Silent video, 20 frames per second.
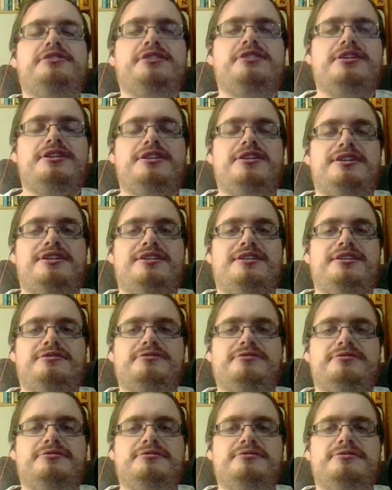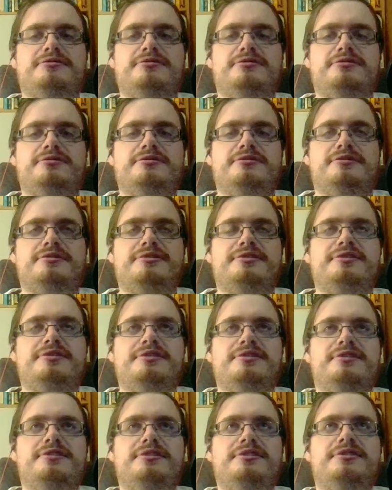so probably
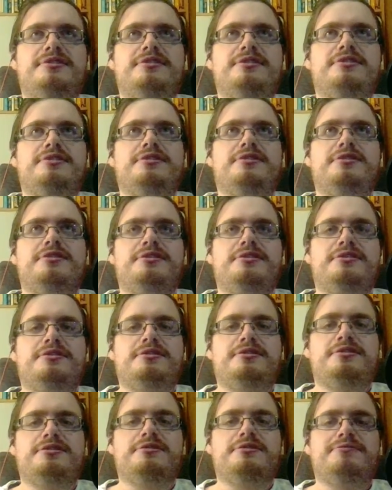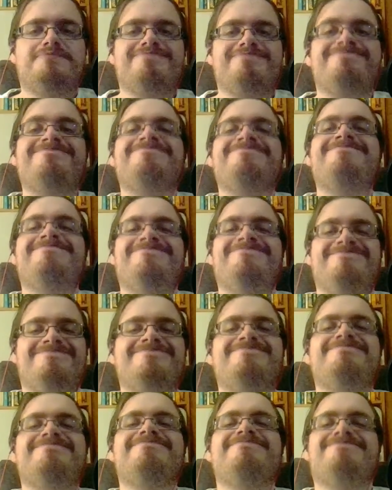because it's getting colder out.
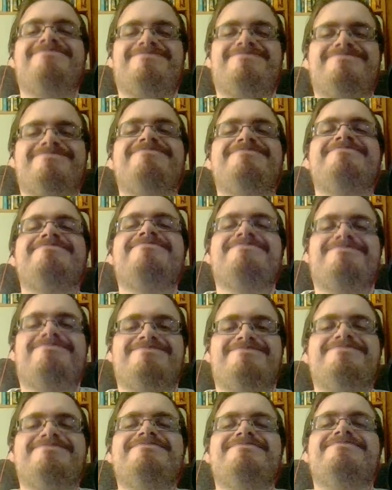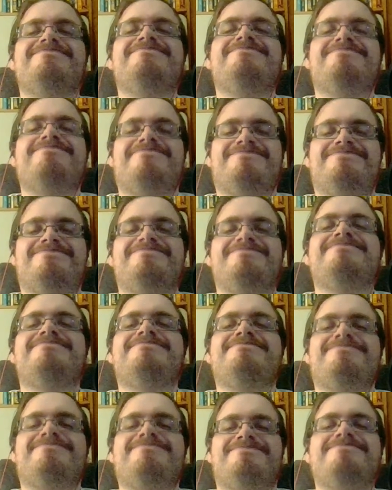Obviously, moving into allergy
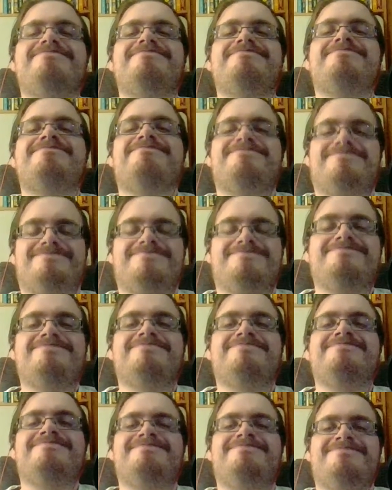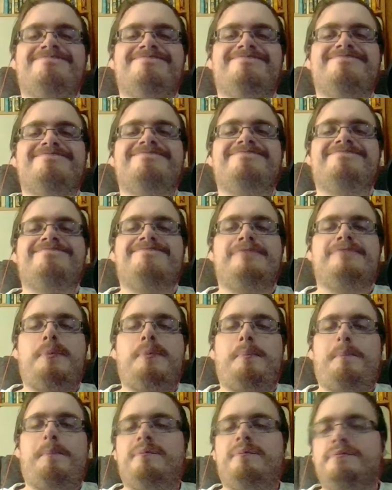season, flu season, stuff like that.
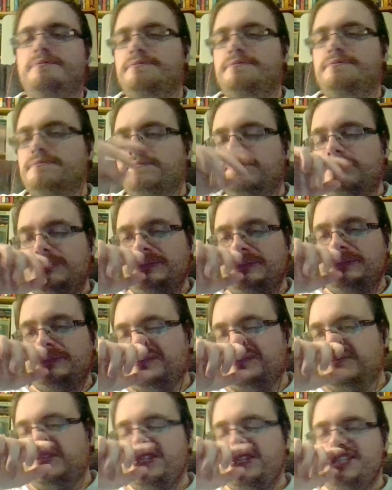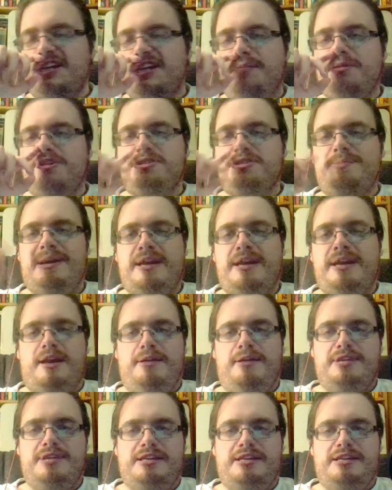So summer's my
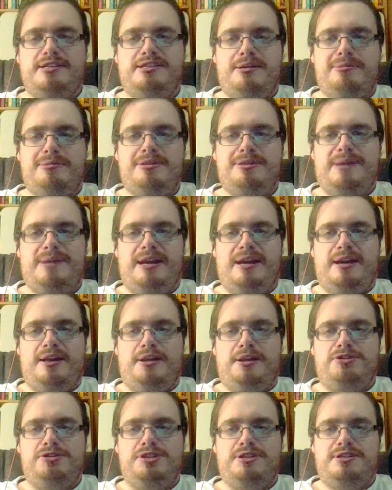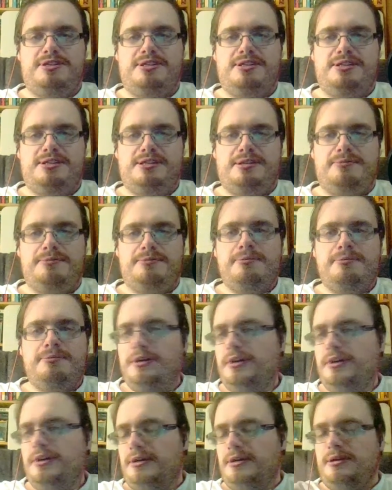allergy season
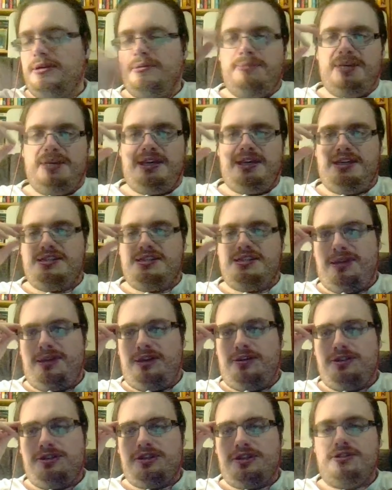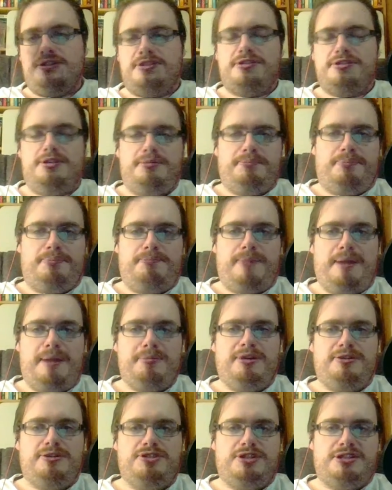because I'm allergic to certain. Yeah, I'm
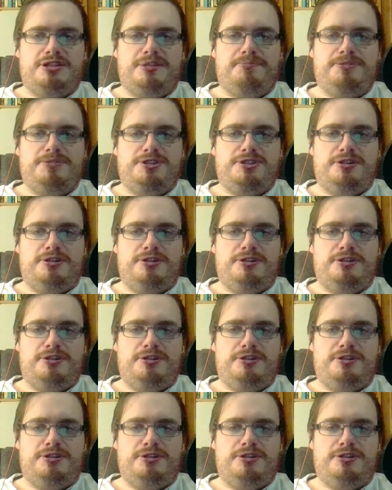allergic to certain